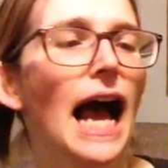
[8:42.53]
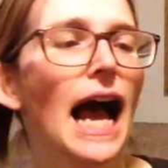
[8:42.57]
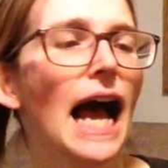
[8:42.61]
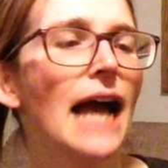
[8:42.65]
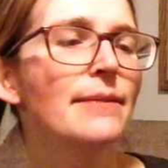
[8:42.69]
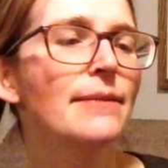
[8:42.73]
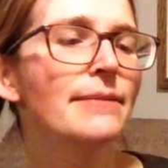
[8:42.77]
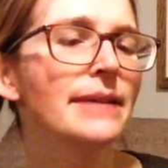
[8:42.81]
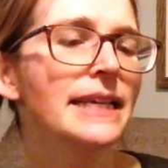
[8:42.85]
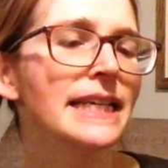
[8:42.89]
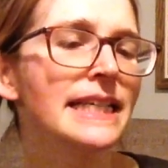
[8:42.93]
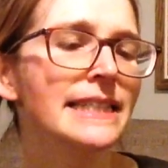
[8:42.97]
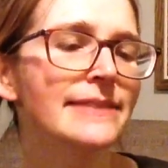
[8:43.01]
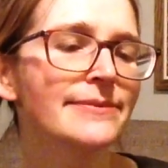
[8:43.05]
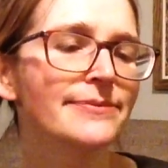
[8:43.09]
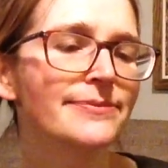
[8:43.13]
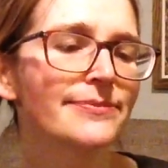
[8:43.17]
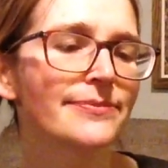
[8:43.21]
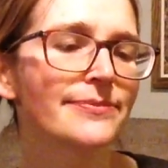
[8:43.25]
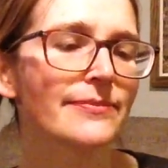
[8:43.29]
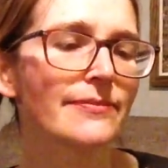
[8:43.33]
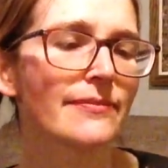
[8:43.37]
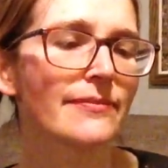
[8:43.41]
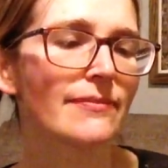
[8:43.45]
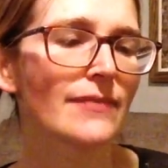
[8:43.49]
I mean,
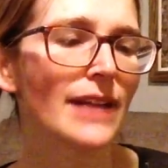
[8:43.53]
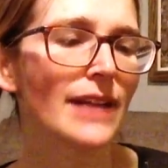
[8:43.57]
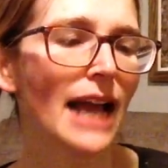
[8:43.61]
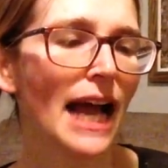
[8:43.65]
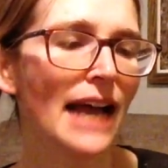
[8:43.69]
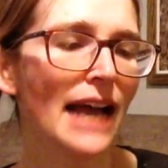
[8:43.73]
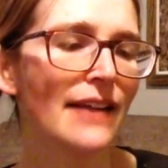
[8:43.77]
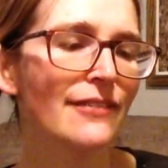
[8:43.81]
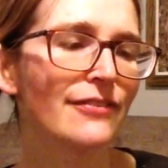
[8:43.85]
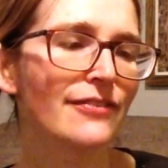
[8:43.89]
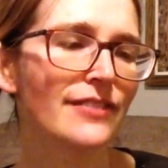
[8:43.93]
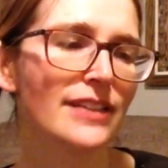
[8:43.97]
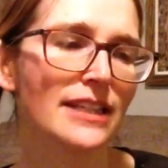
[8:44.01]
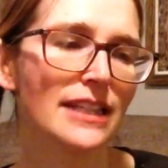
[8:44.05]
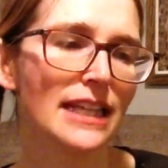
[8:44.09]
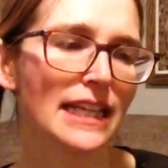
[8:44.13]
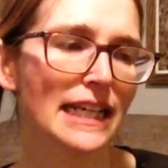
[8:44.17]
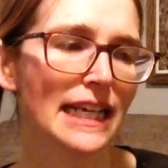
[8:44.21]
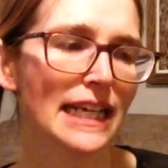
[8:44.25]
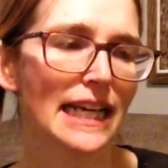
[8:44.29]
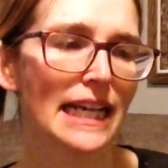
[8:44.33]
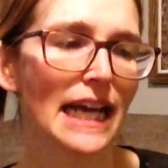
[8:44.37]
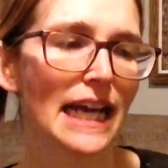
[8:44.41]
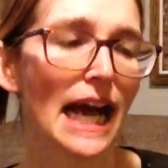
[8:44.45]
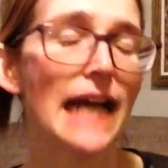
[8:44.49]
I feel
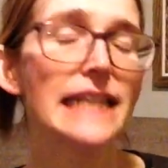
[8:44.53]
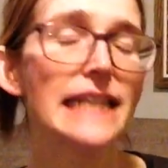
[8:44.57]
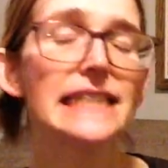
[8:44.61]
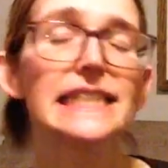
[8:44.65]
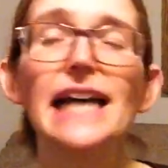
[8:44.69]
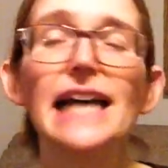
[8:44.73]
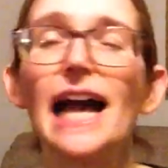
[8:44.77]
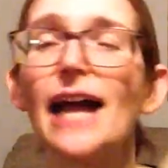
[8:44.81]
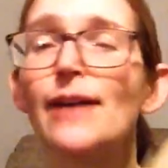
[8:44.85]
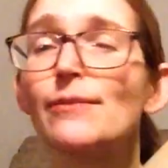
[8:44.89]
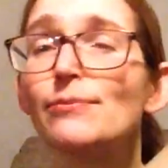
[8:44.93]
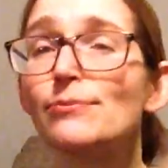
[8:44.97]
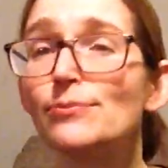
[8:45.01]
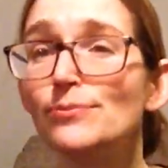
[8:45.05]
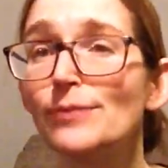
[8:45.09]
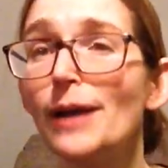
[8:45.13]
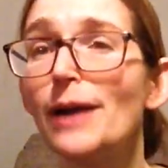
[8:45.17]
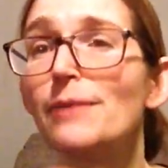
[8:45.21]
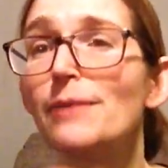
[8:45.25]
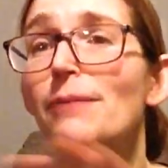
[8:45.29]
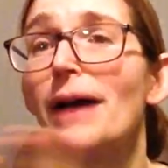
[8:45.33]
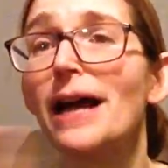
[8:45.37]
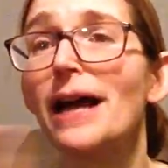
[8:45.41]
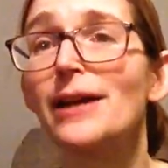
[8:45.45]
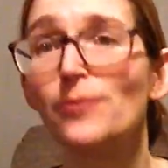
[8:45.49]
like I
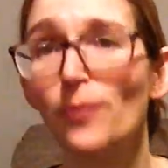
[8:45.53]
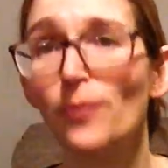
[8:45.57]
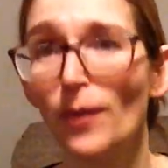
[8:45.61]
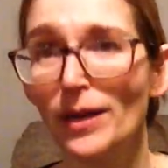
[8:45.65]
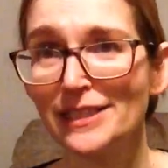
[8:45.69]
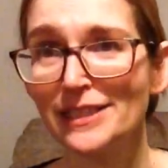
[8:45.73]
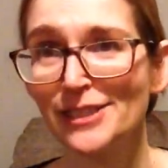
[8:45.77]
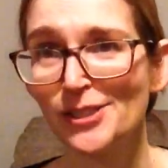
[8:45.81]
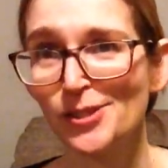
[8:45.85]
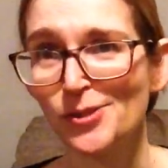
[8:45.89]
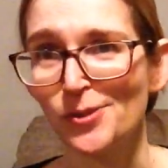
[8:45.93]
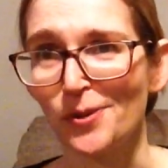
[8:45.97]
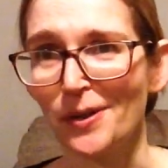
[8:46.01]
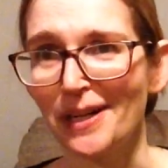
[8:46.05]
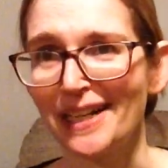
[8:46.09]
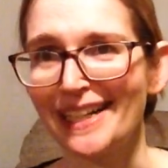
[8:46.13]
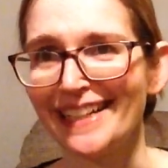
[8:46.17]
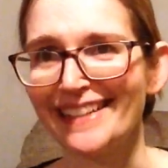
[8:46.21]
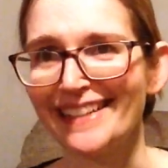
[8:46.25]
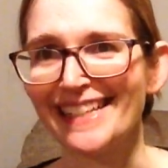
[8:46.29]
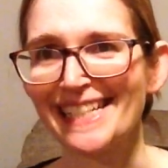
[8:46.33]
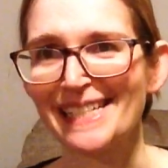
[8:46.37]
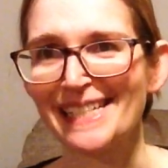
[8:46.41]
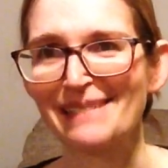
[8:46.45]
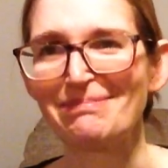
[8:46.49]
read one story
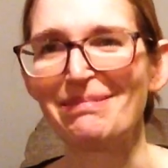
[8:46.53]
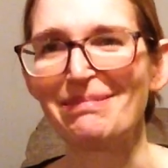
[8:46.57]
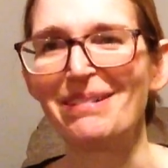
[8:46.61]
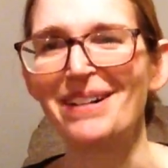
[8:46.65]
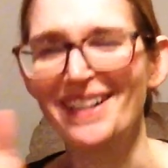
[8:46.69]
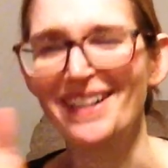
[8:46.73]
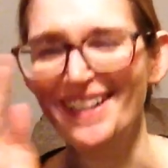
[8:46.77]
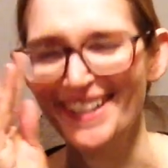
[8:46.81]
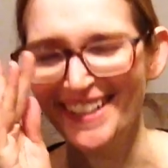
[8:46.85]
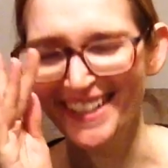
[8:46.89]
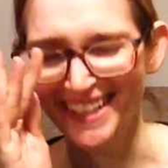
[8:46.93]
in this book